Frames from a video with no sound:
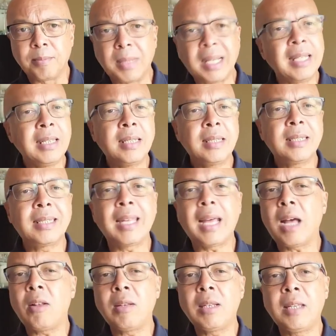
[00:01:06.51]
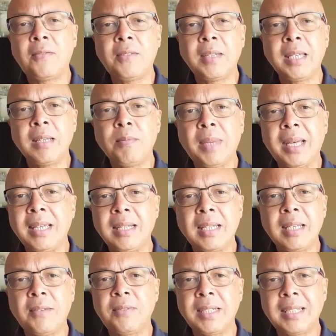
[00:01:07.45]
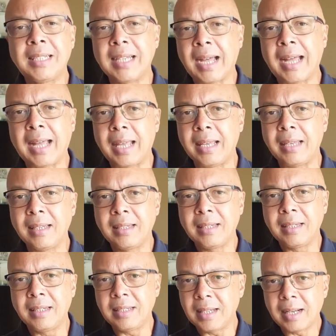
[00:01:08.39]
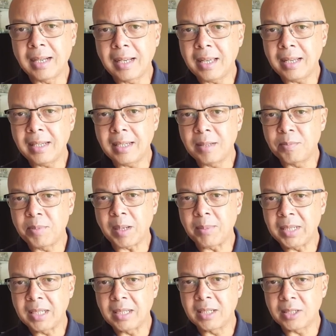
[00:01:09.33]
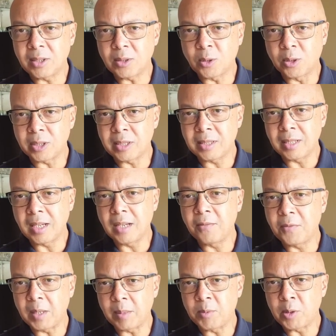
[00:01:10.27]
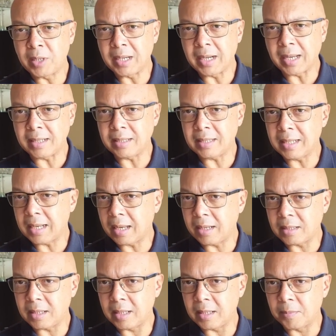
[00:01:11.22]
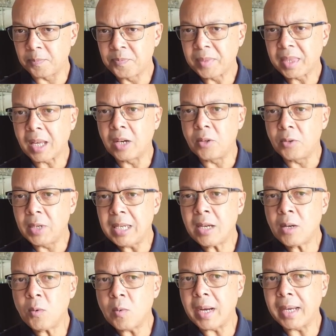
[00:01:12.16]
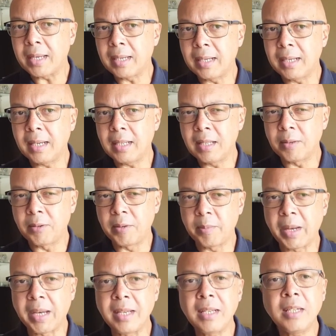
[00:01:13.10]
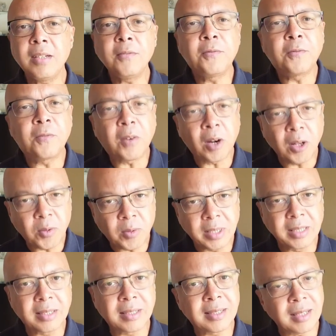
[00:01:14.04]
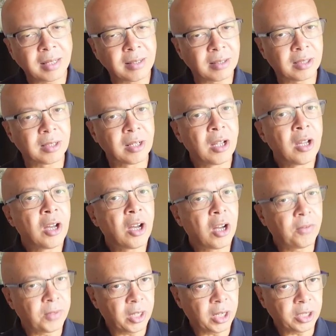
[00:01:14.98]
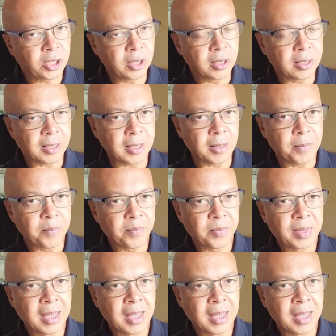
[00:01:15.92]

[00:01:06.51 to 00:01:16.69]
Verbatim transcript: Millions now living may never die," he declared in public discourse in February nineteen eighteen, reawakening the remaining followers' sense of urgency.